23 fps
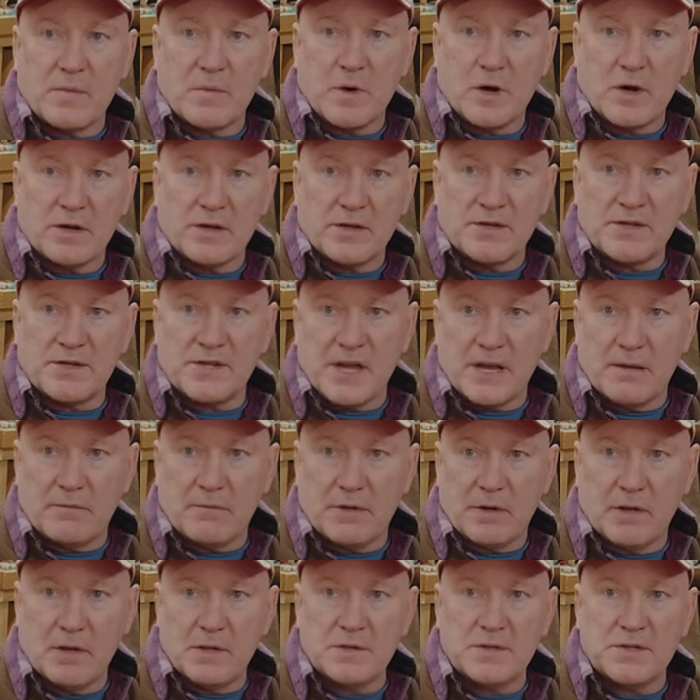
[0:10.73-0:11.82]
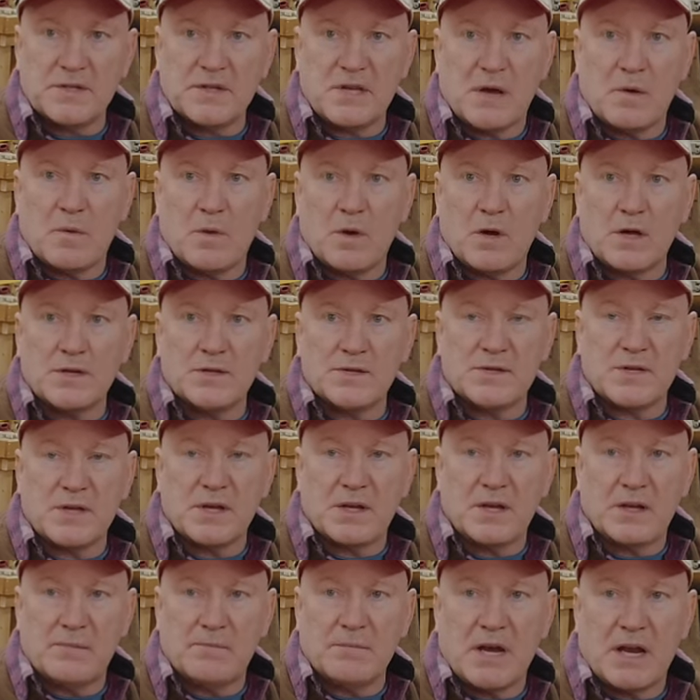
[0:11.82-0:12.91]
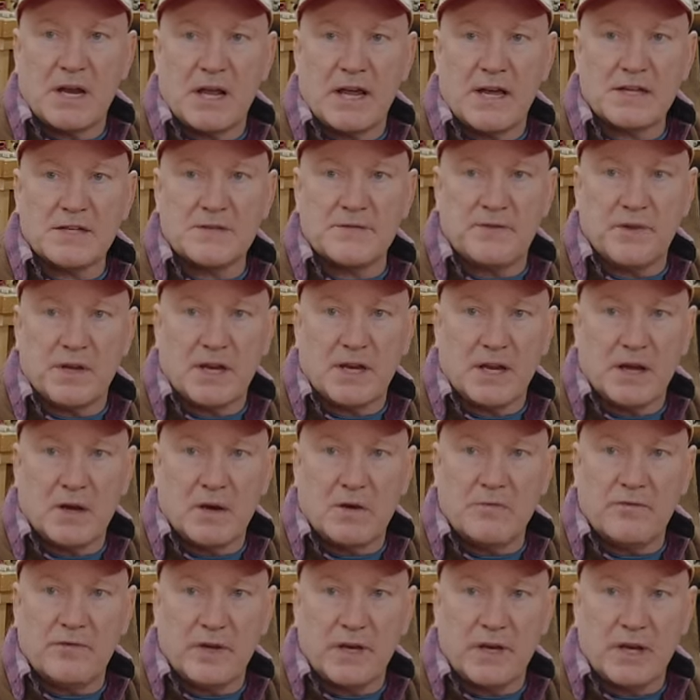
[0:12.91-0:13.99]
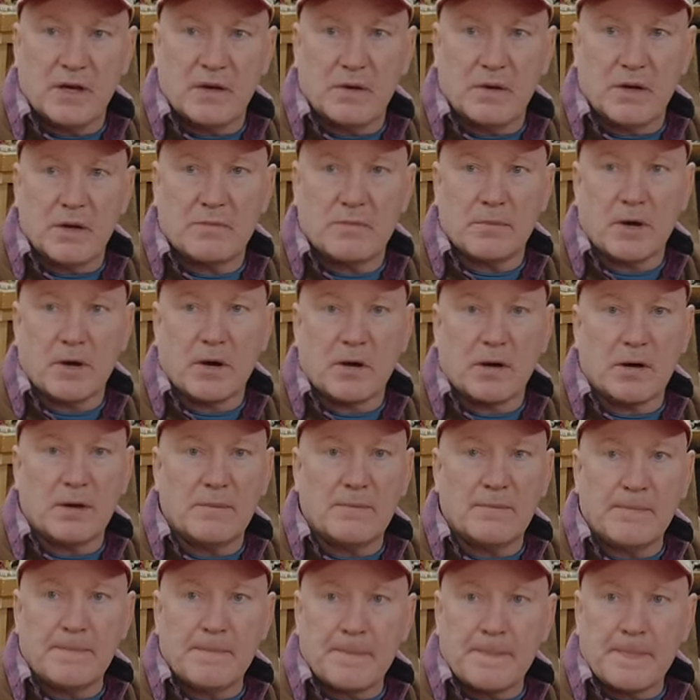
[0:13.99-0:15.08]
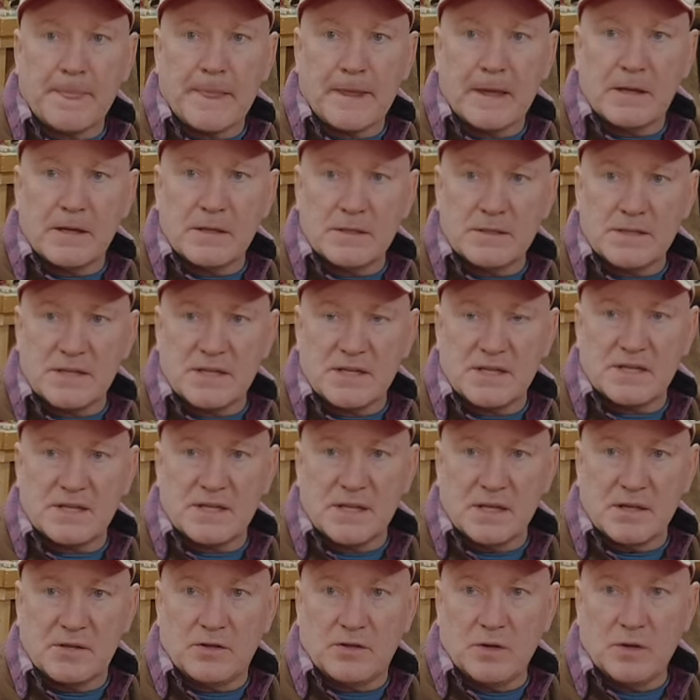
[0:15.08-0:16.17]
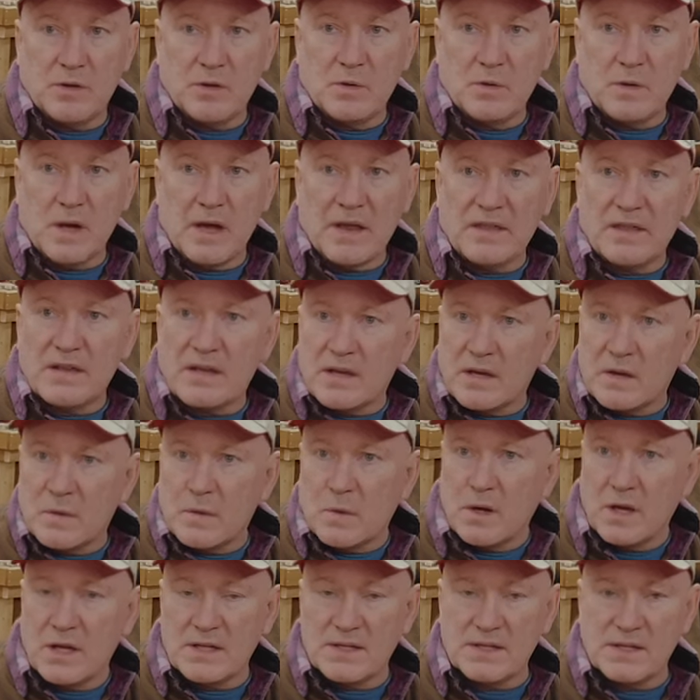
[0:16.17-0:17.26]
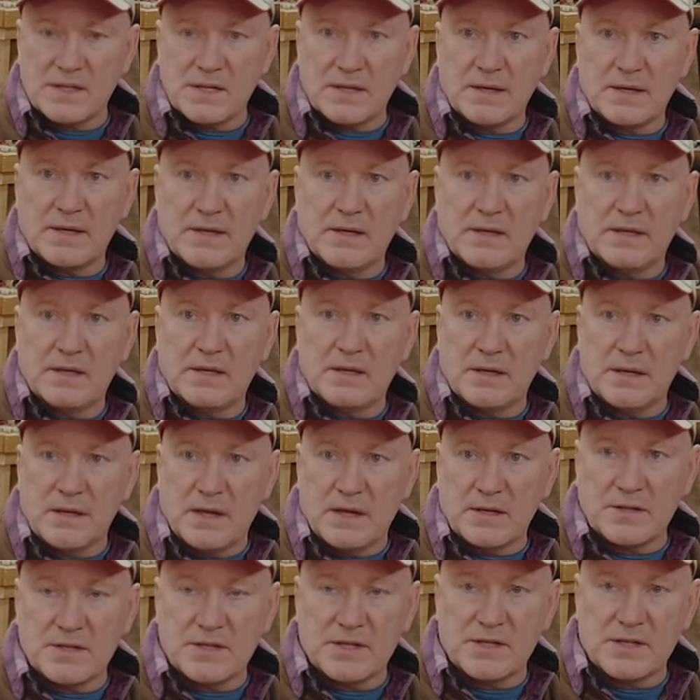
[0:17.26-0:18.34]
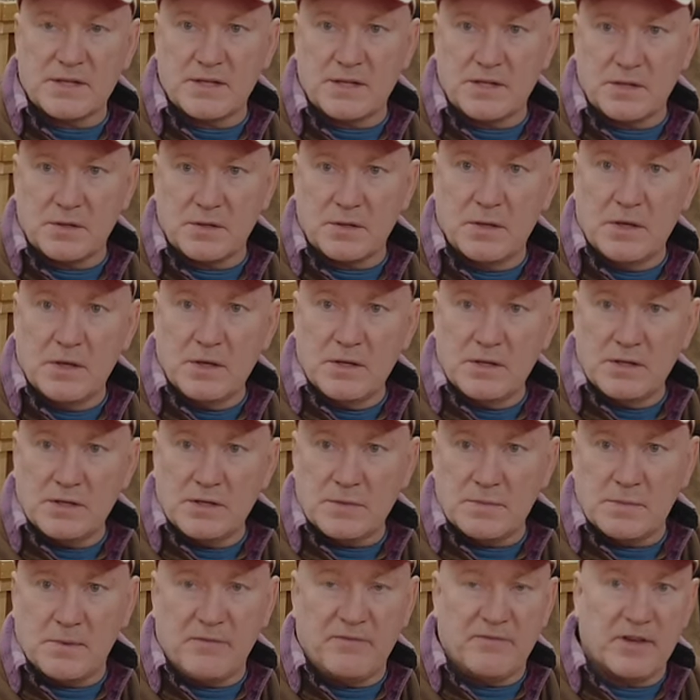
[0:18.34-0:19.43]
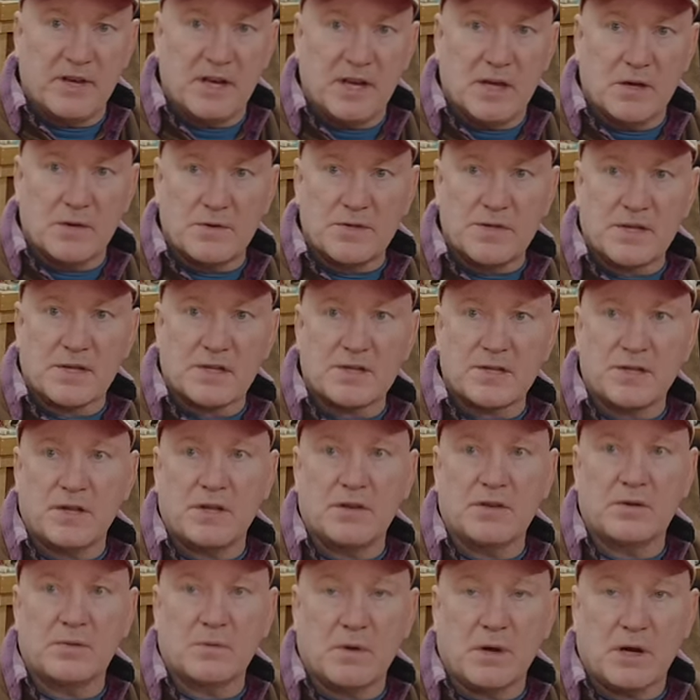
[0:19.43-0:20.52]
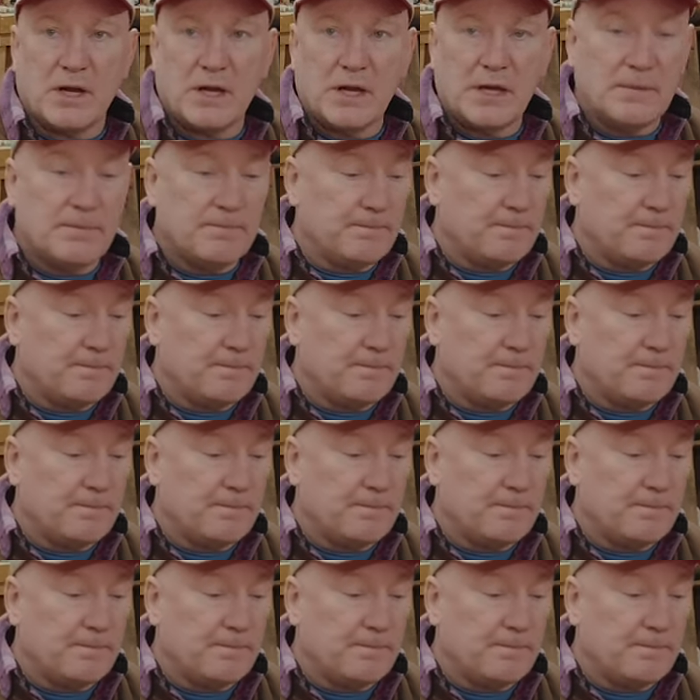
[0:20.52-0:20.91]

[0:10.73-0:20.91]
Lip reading: wearing the same clothes as I was in my last video, video number 62, I think it was. Yeah, 62. This will be video 63.